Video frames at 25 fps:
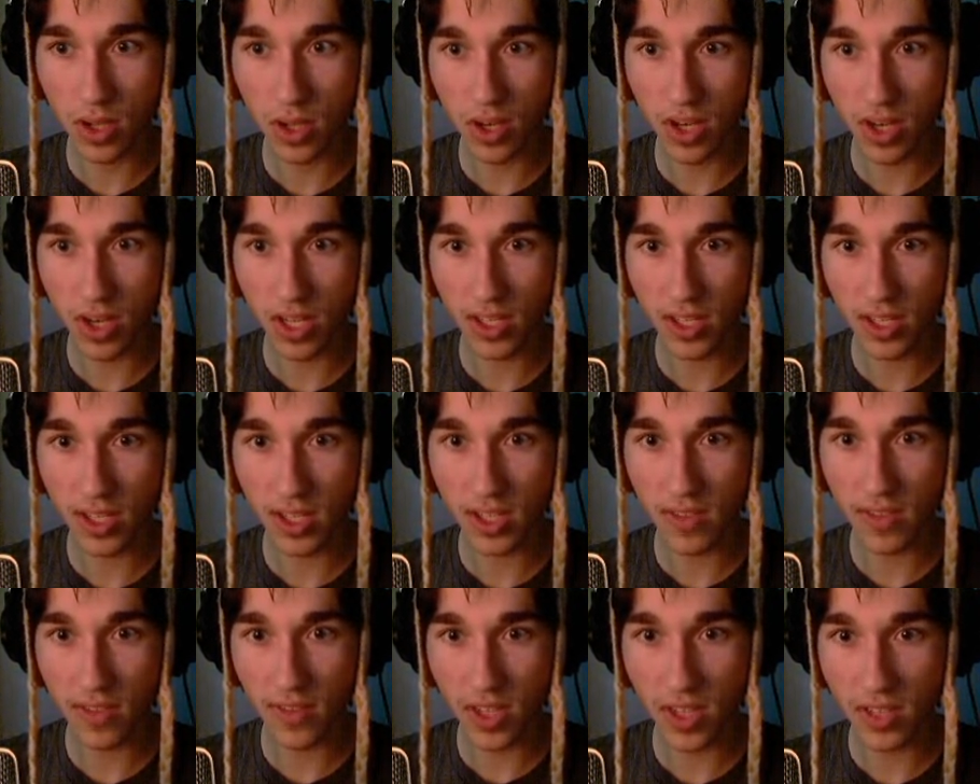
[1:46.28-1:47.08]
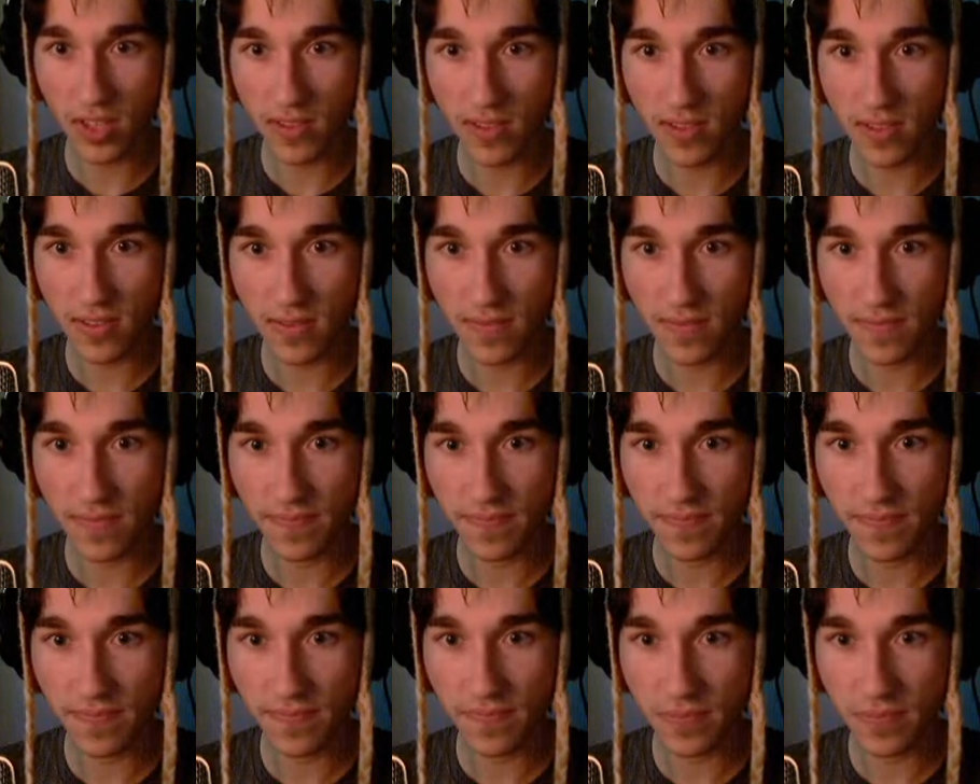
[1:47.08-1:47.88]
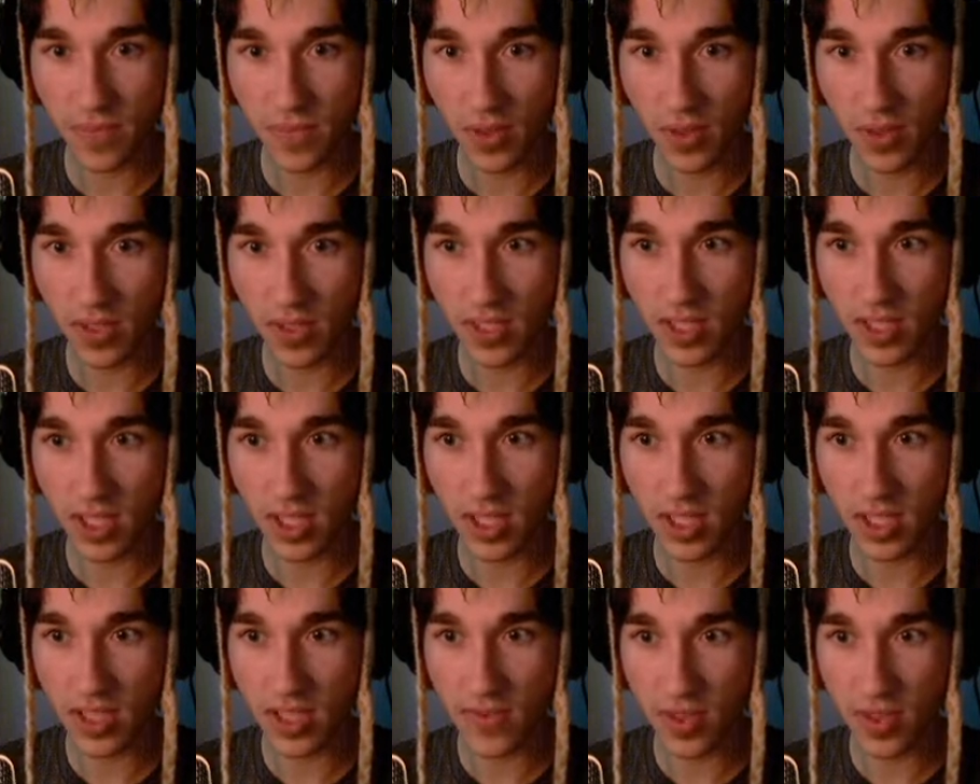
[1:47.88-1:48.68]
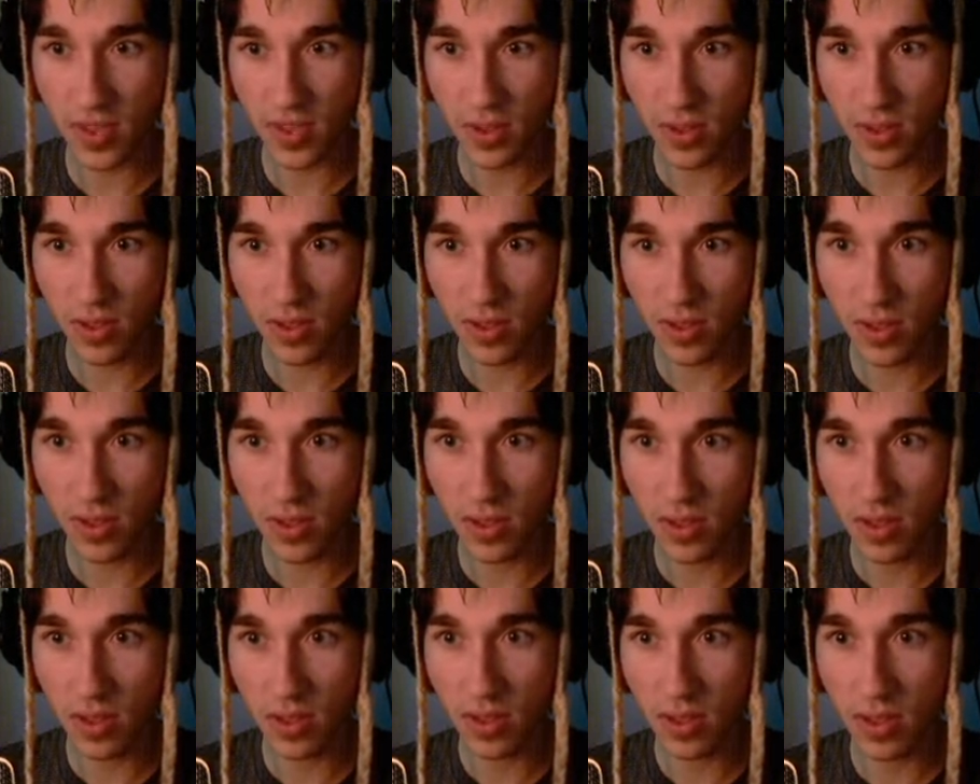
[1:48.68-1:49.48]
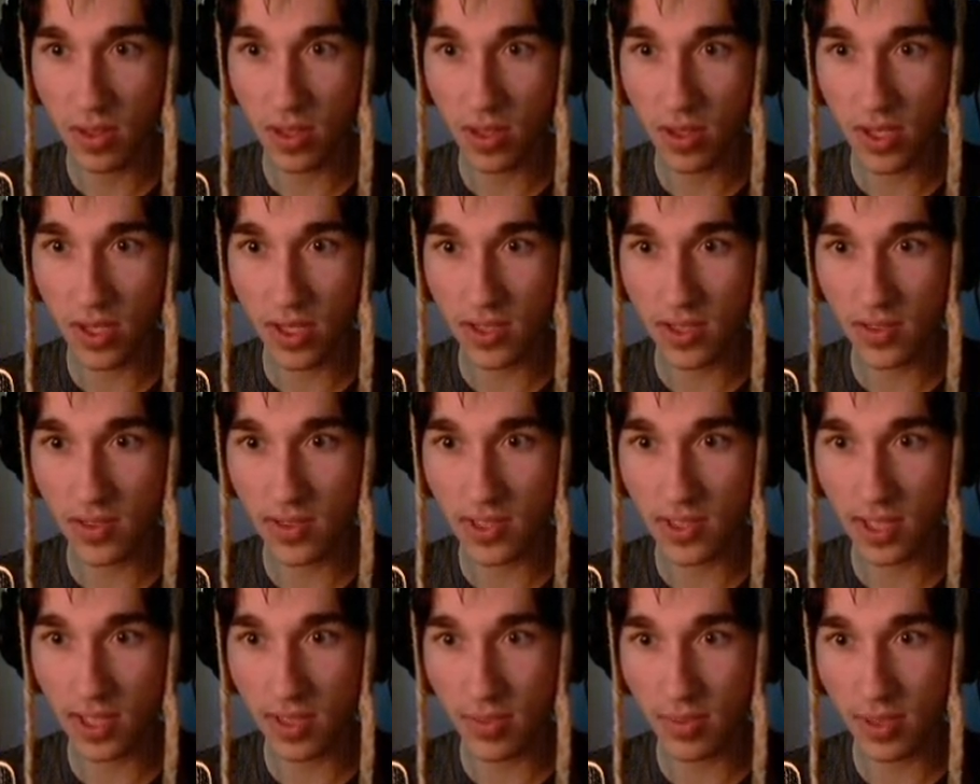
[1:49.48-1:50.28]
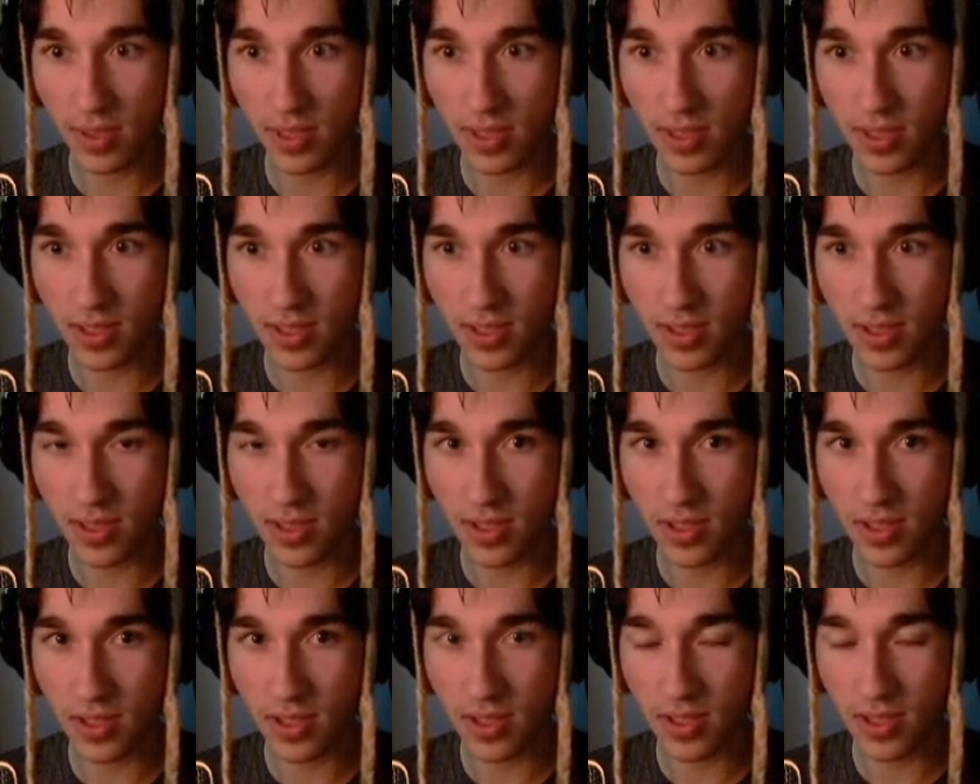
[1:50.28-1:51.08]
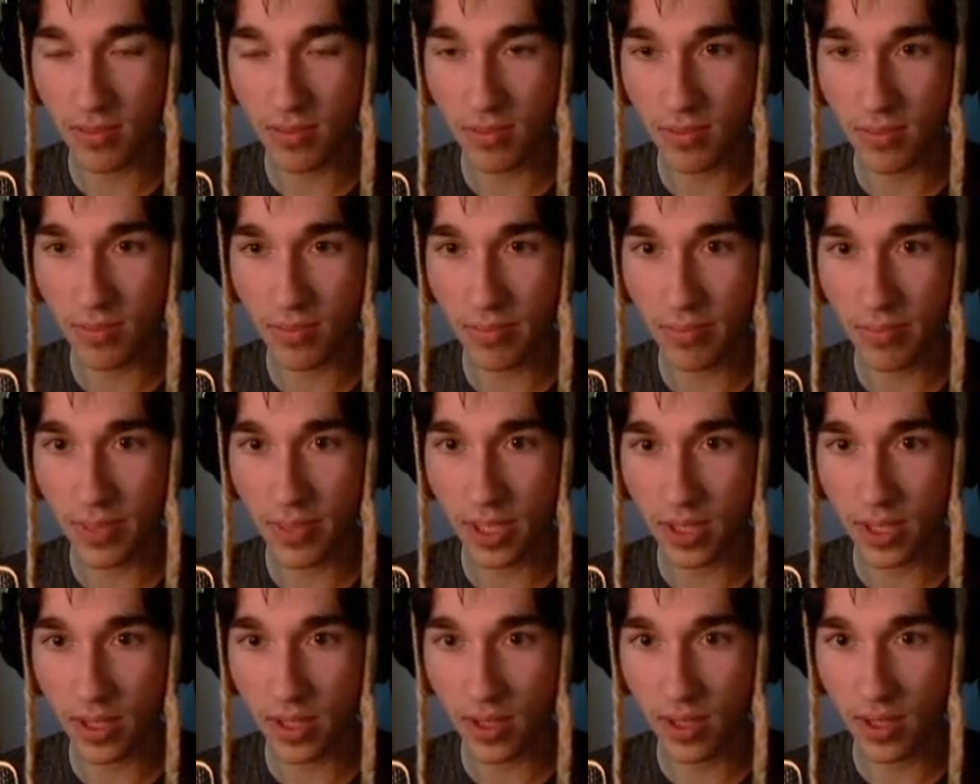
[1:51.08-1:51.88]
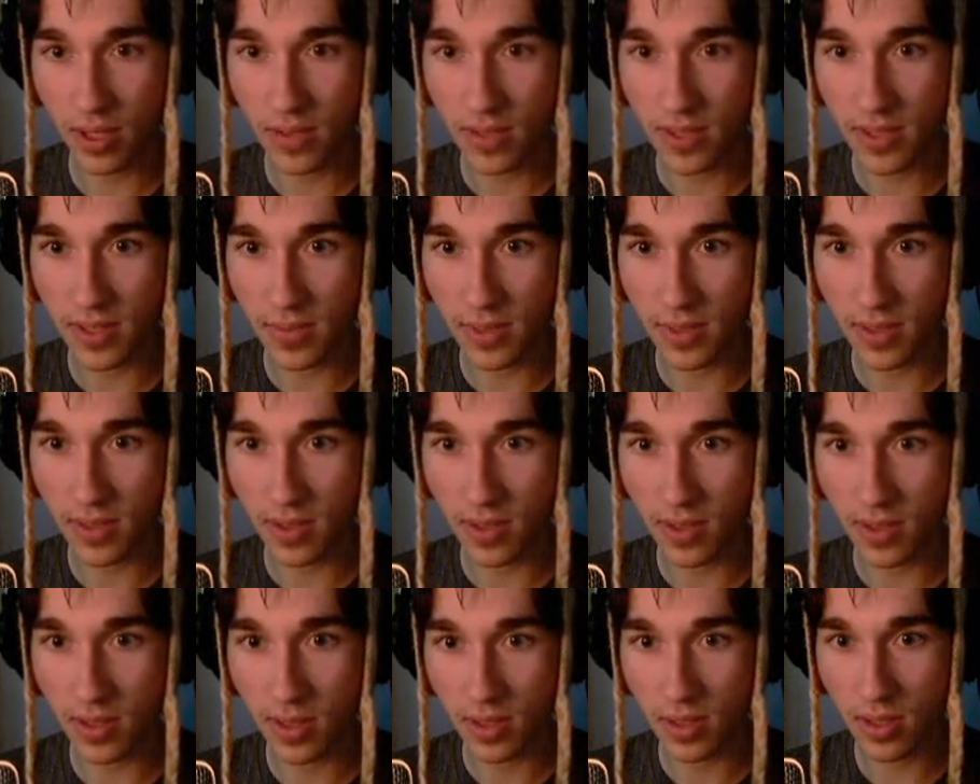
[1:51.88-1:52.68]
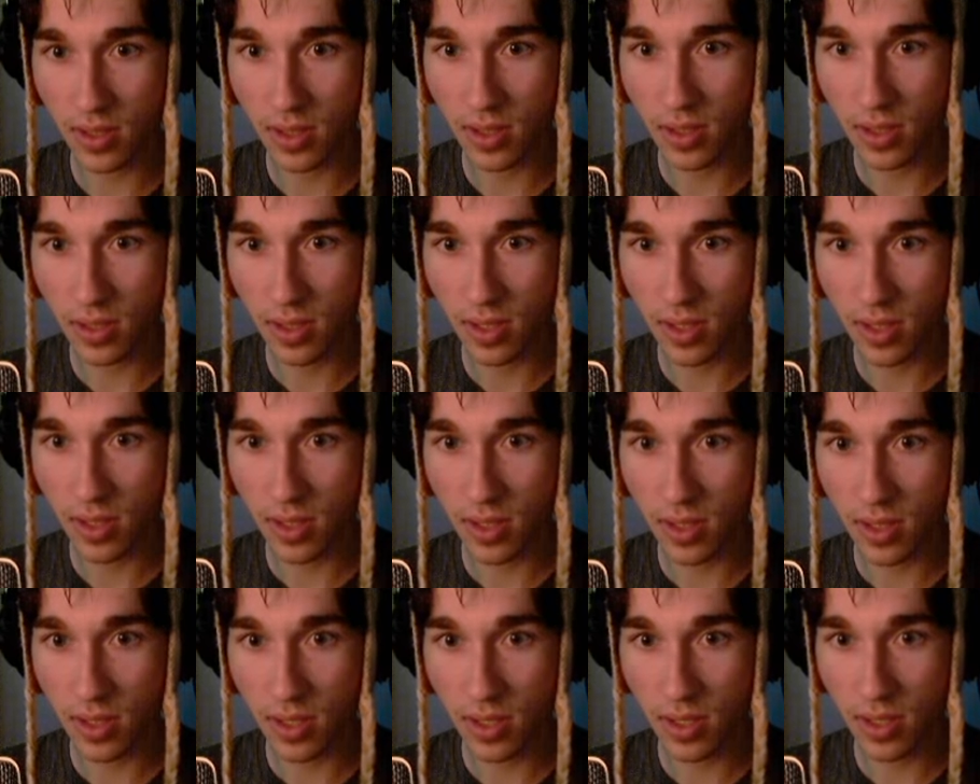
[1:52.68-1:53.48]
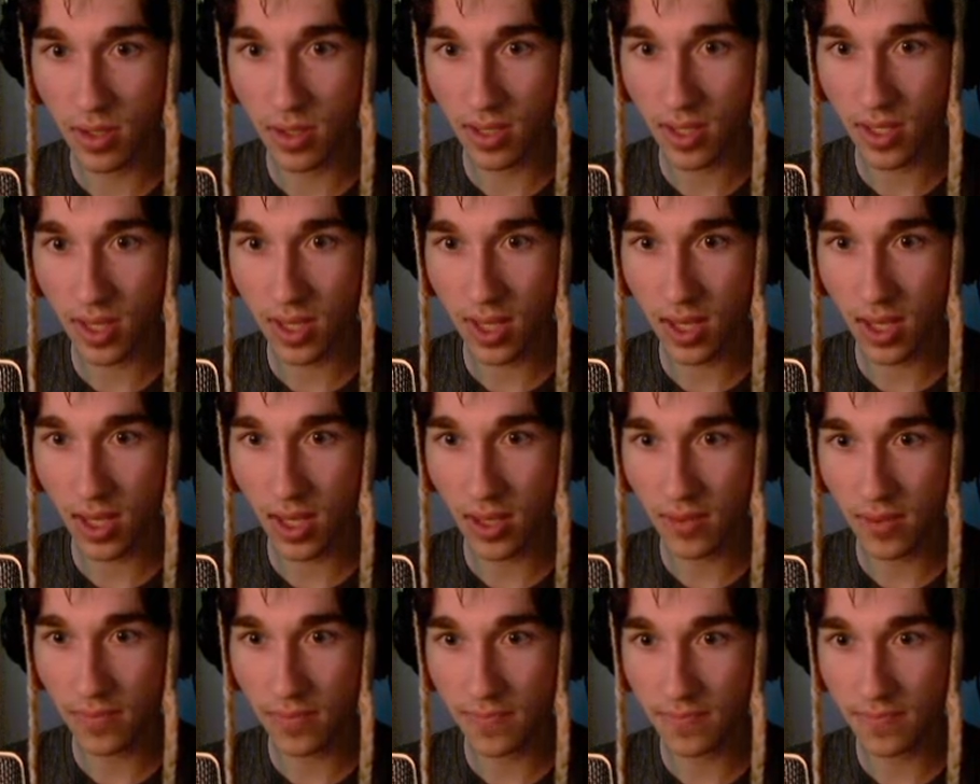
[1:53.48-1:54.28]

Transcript: Right in the face. Oh, there's tons of you. Okay, so it's not the person. It's just a pillar of some sort. Okay.